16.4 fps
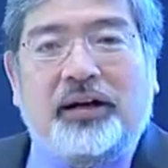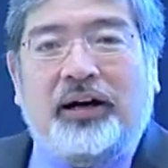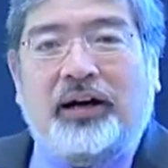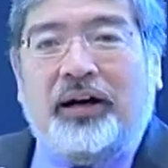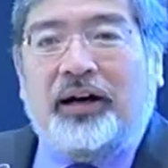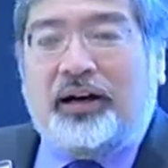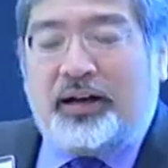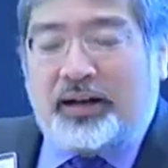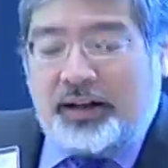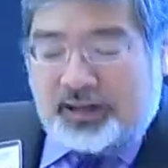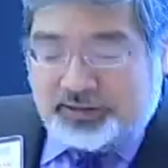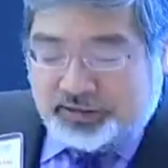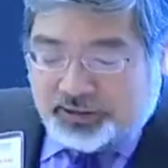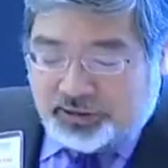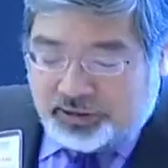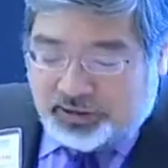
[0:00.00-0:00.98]

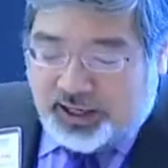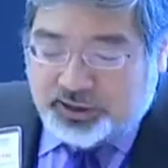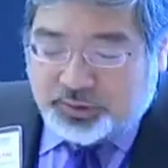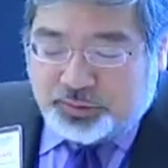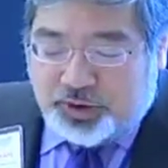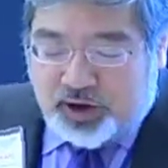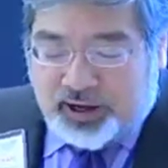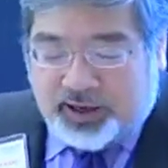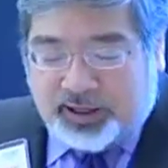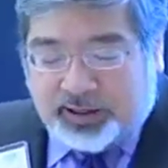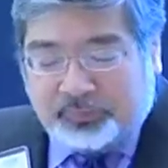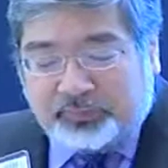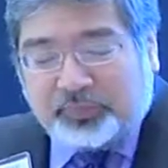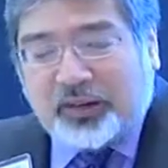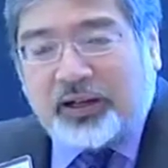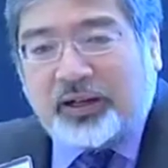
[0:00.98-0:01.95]
And so that's why
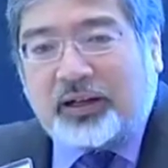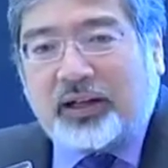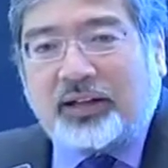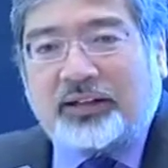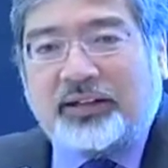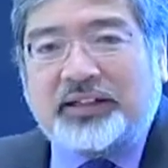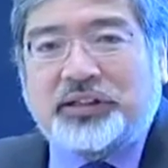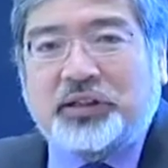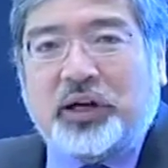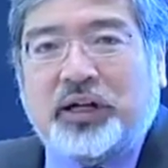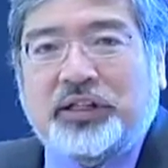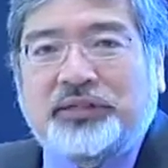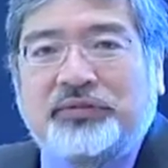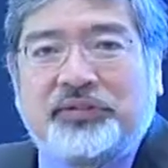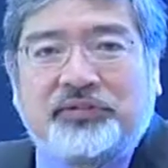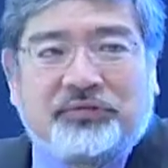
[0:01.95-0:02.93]
these
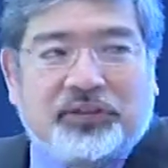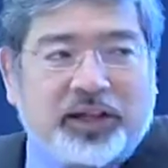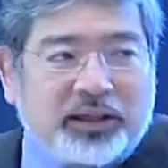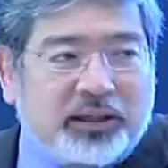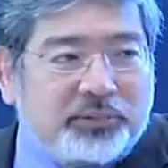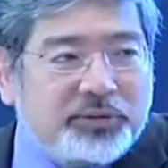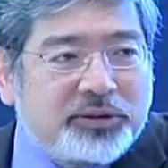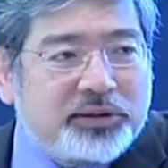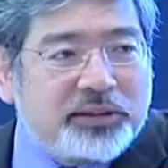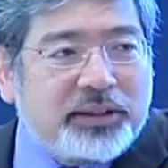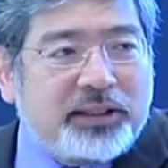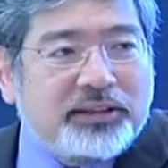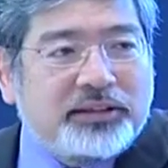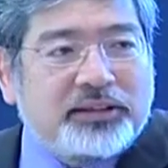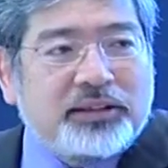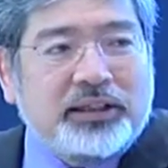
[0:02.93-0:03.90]
laws have developed, so
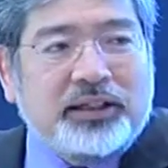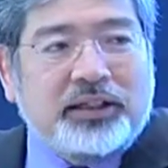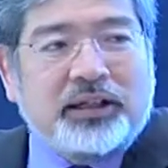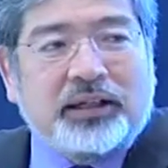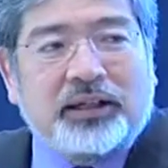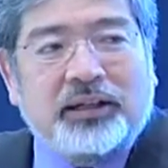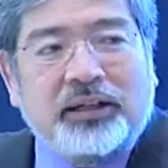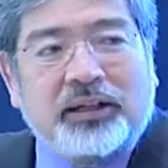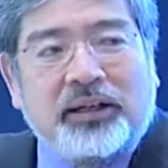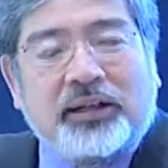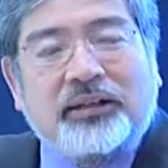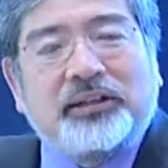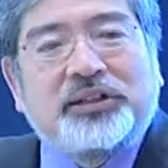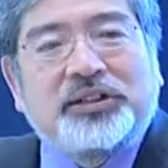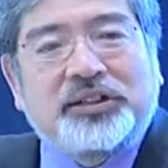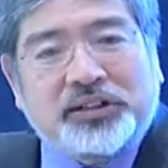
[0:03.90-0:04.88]
that
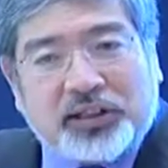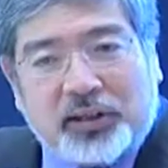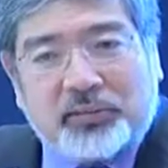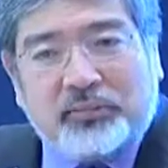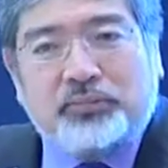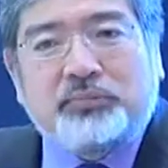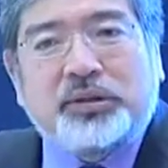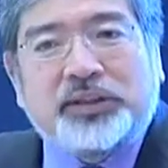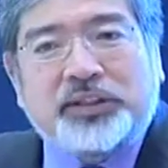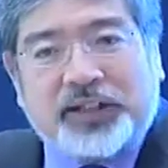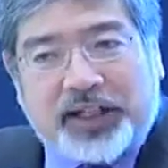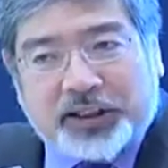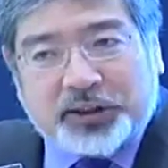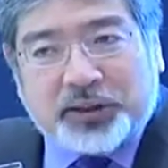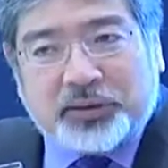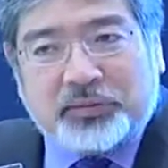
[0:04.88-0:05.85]
there's some
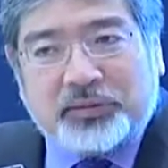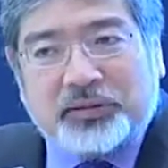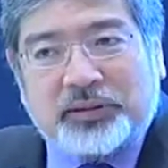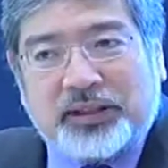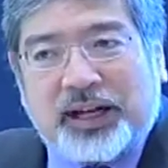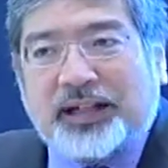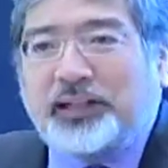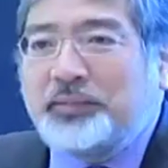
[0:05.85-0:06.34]
protection, not